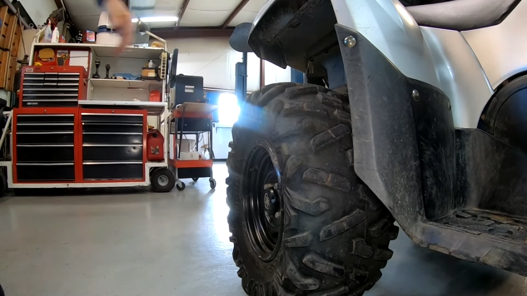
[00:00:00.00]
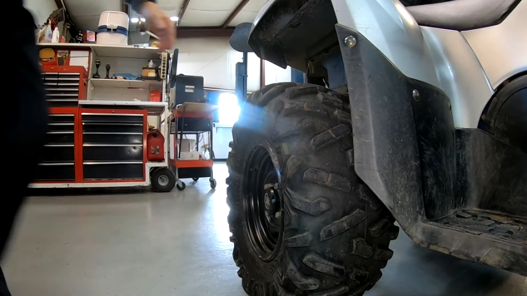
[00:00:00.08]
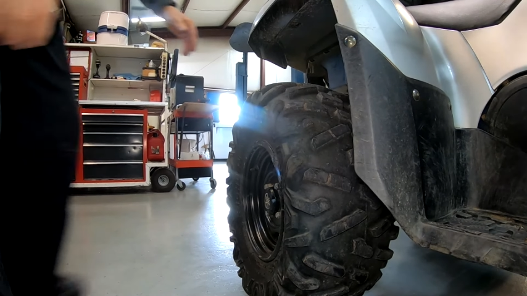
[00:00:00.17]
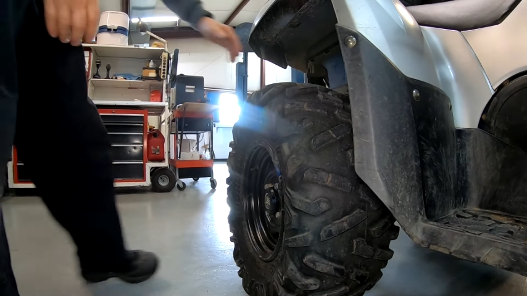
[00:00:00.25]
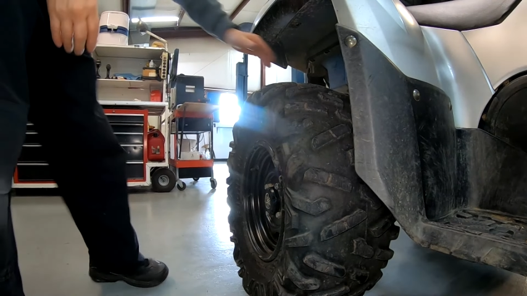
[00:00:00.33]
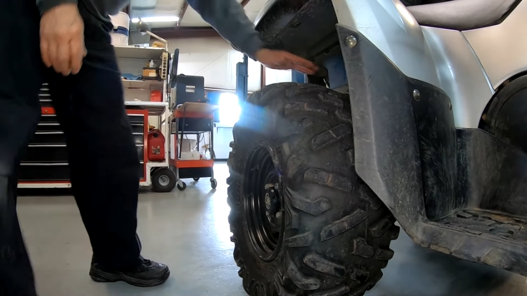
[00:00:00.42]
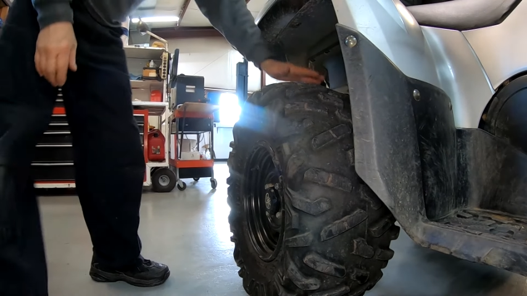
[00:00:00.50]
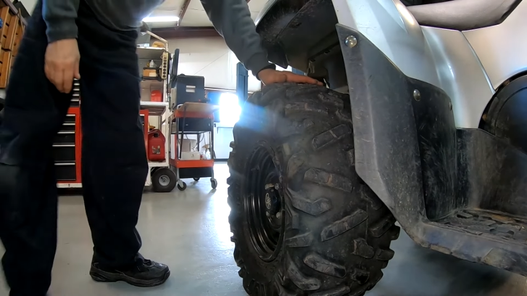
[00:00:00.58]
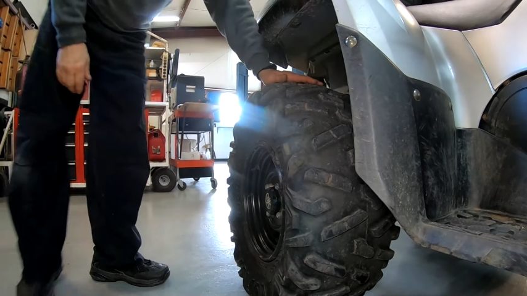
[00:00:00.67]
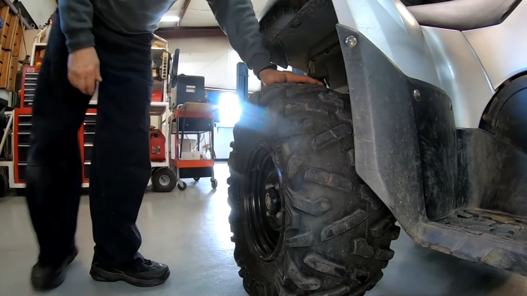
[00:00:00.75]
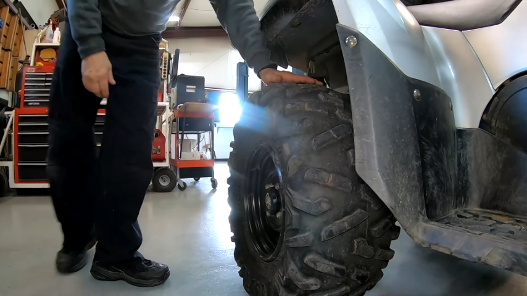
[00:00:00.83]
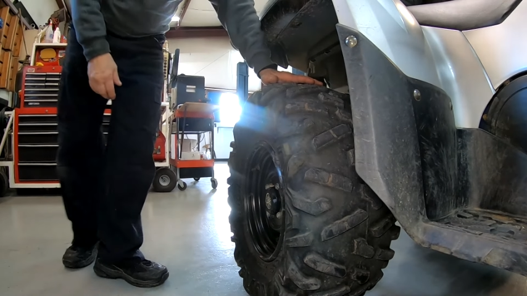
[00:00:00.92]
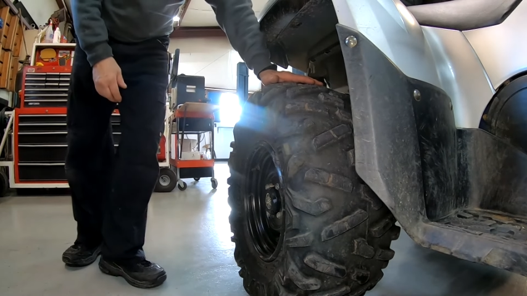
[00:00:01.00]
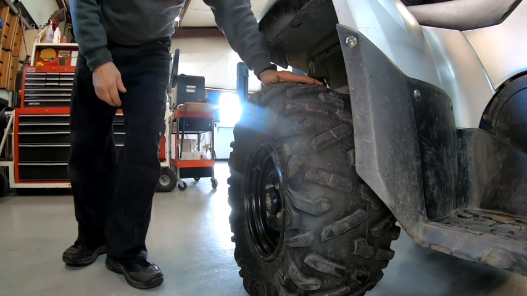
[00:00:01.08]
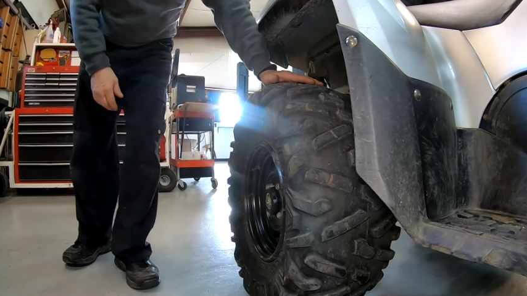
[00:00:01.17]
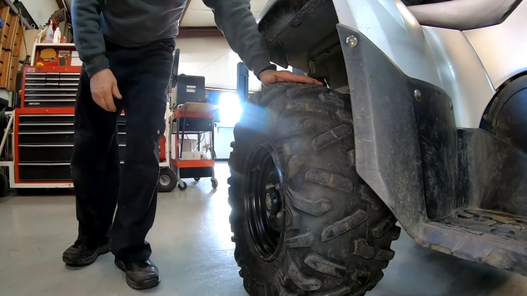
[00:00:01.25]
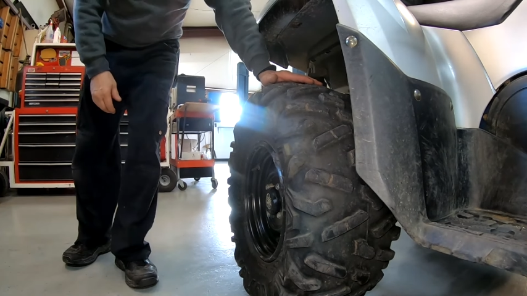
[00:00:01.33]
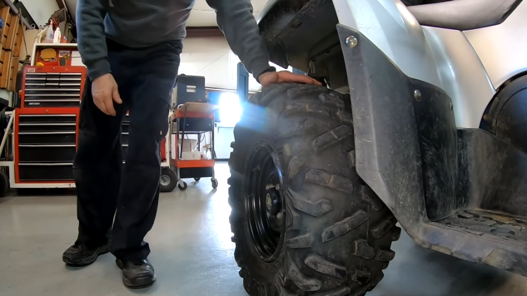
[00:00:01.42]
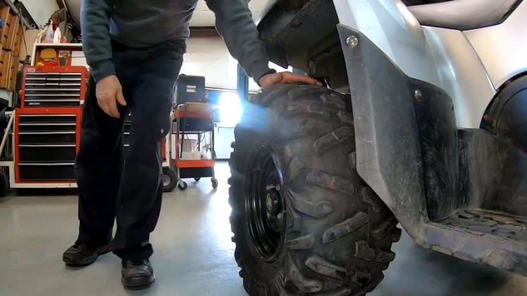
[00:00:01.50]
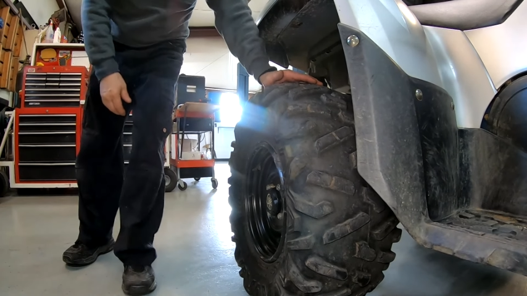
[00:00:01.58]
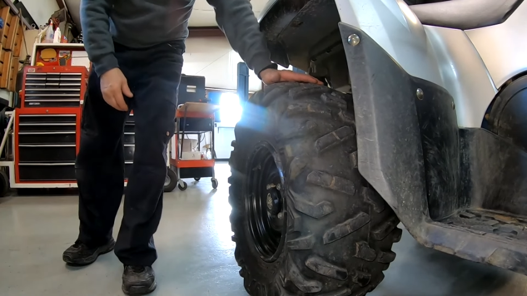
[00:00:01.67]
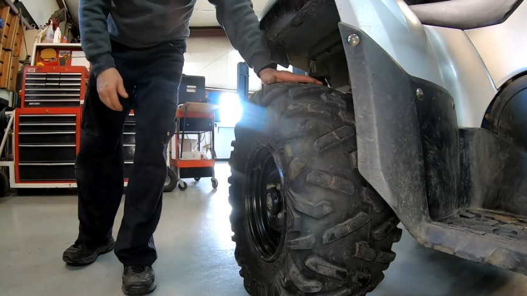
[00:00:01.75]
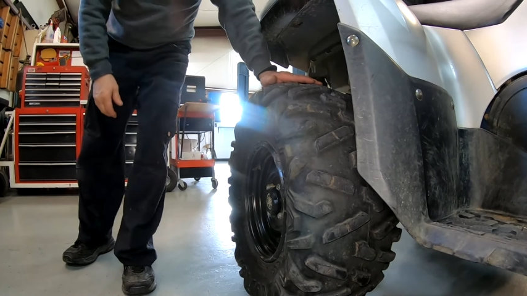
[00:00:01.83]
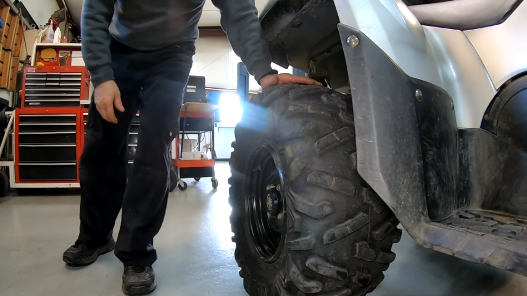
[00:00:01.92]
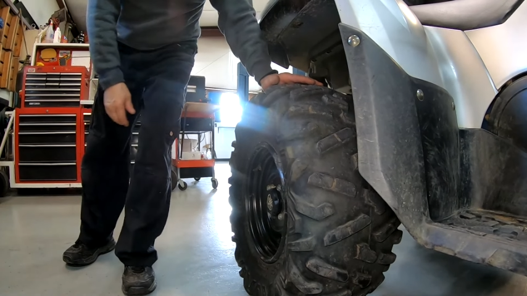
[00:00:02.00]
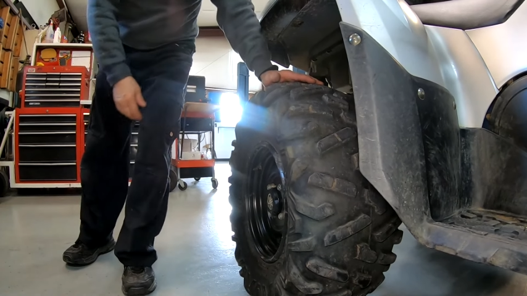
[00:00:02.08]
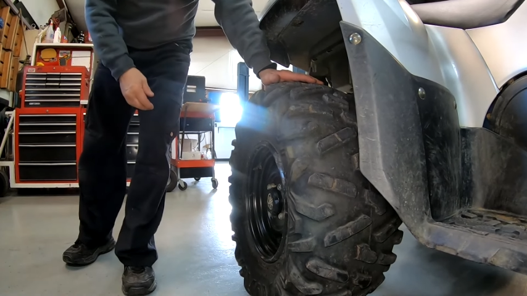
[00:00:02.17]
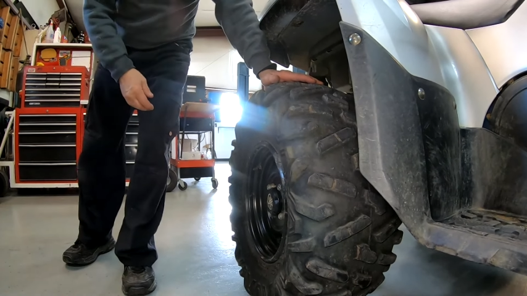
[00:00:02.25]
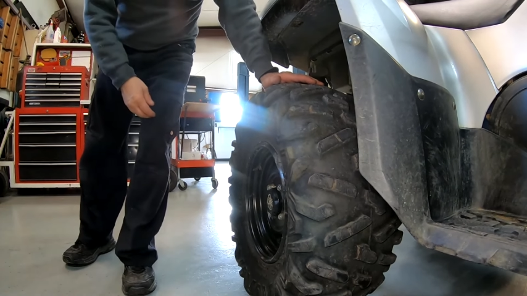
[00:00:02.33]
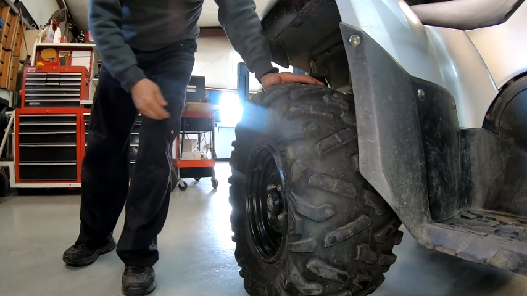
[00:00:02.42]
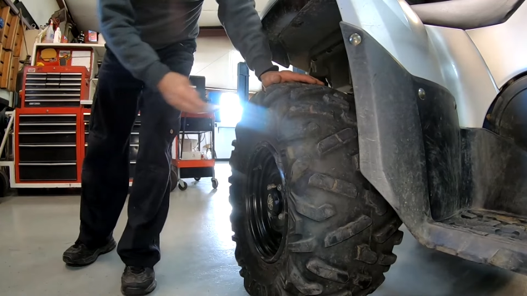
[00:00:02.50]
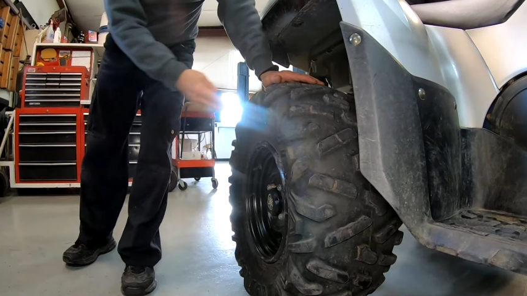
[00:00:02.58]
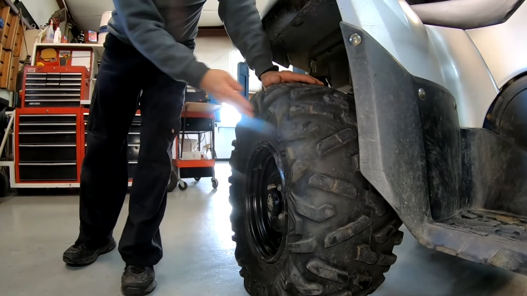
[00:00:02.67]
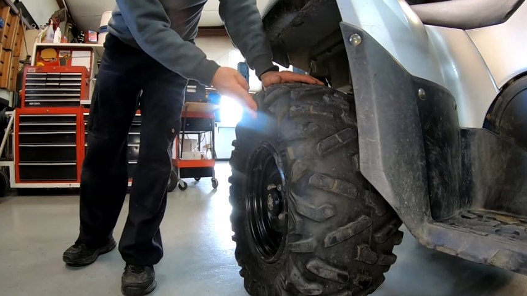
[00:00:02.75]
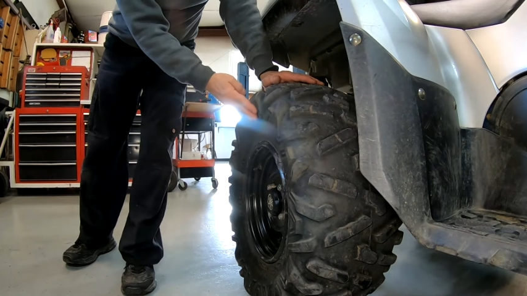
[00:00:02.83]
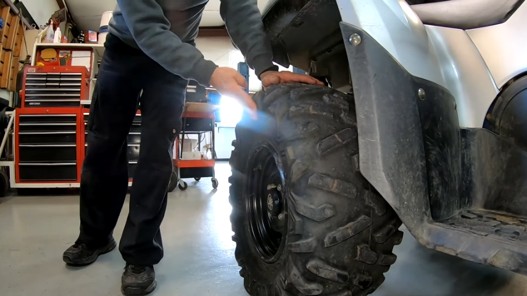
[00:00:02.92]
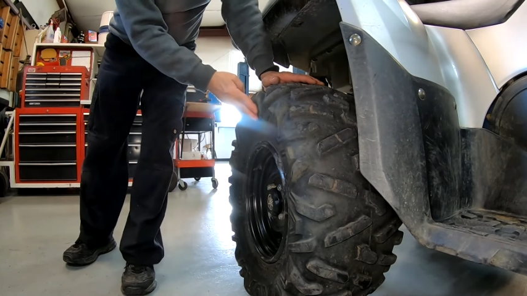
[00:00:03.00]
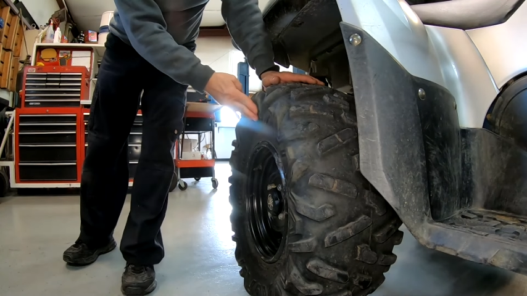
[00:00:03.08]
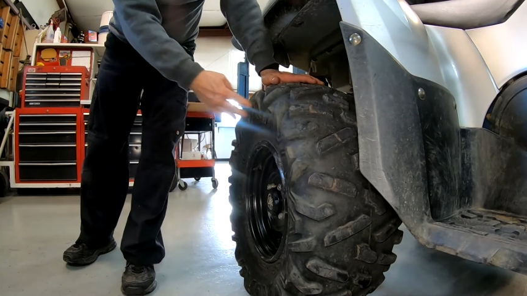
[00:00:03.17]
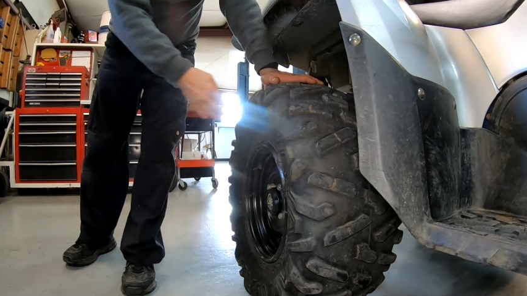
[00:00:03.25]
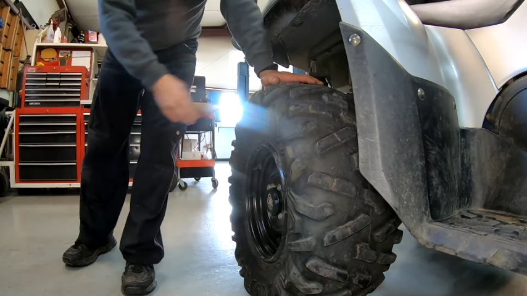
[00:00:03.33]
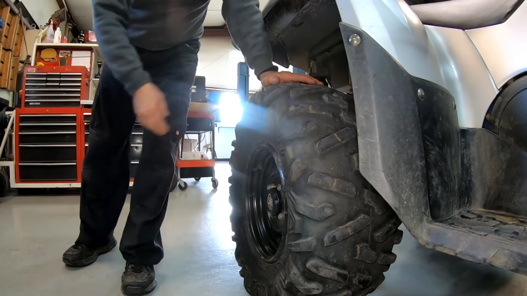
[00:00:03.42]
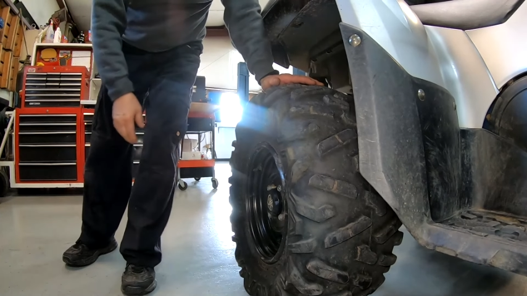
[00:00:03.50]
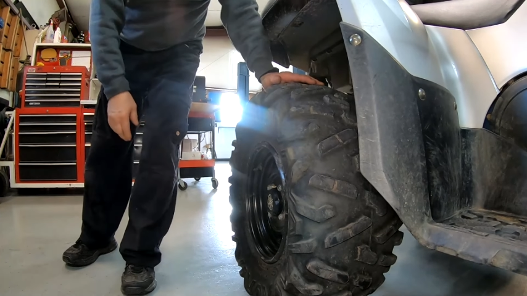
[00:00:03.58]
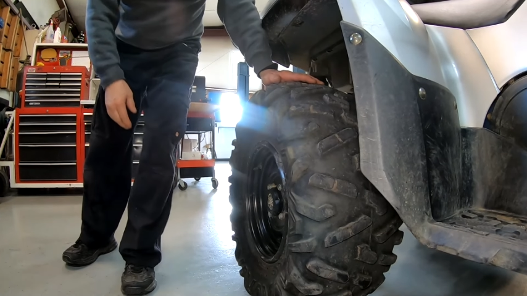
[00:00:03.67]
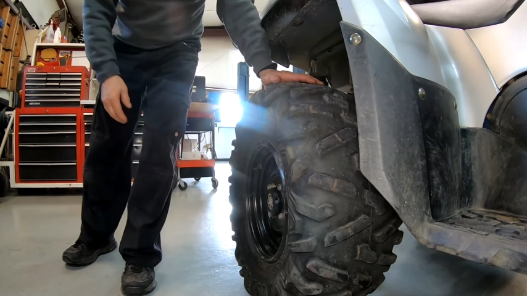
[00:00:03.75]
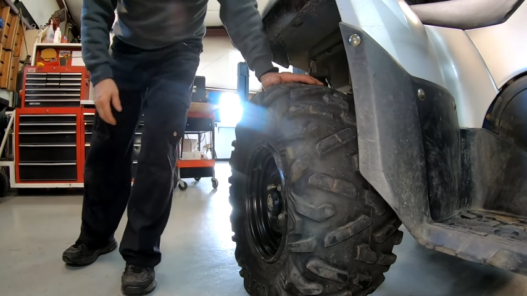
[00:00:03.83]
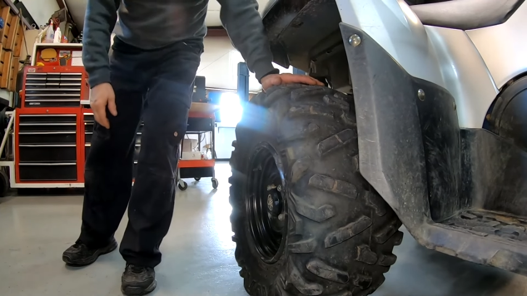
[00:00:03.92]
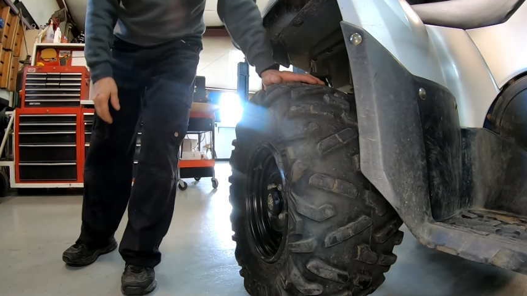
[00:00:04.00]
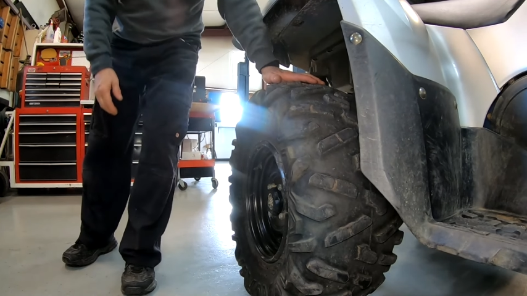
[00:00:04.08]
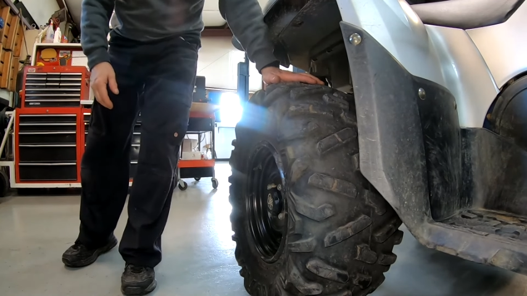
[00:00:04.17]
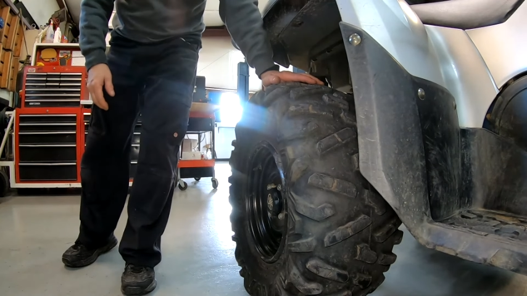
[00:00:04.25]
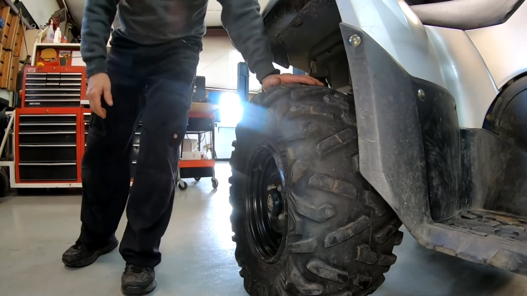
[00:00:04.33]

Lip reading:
[unreadable: no face in view]